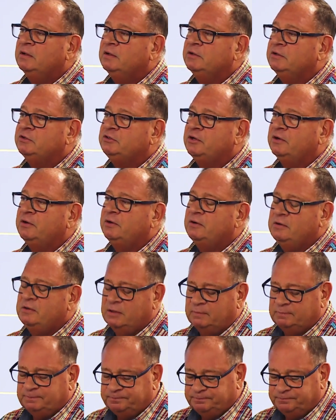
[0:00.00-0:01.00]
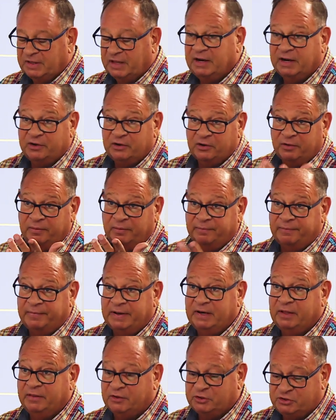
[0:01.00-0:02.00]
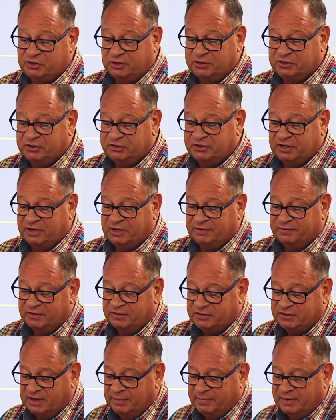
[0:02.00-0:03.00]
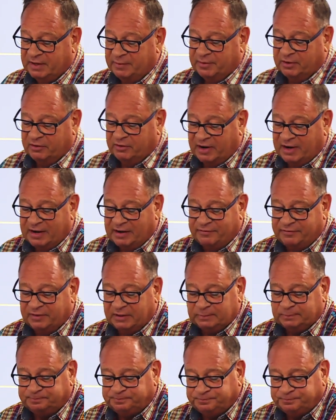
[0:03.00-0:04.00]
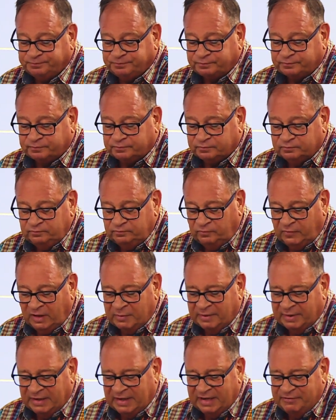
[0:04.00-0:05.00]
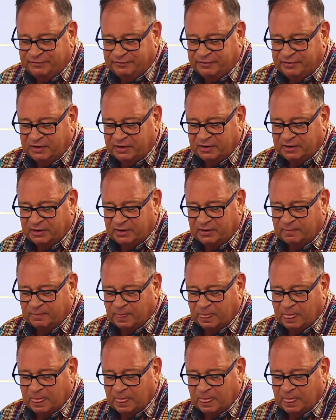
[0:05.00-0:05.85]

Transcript: So, and I know many of the churches here have the same demographic, but I fear